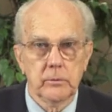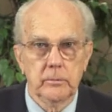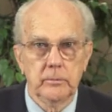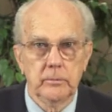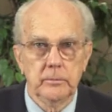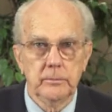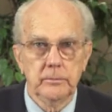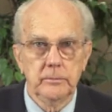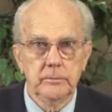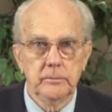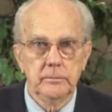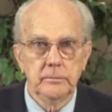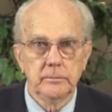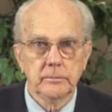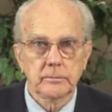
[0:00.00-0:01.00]

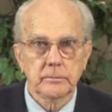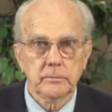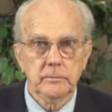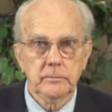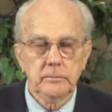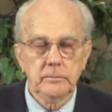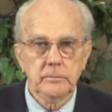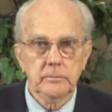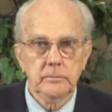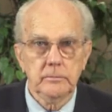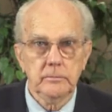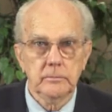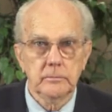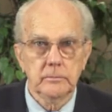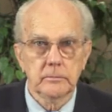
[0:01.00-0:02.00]

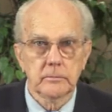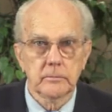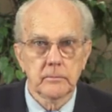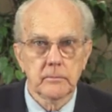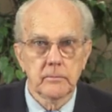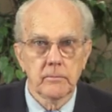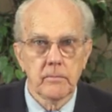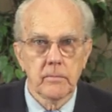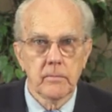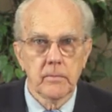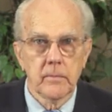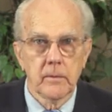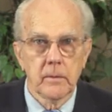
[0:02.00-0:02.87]
No one is speaking in this clip.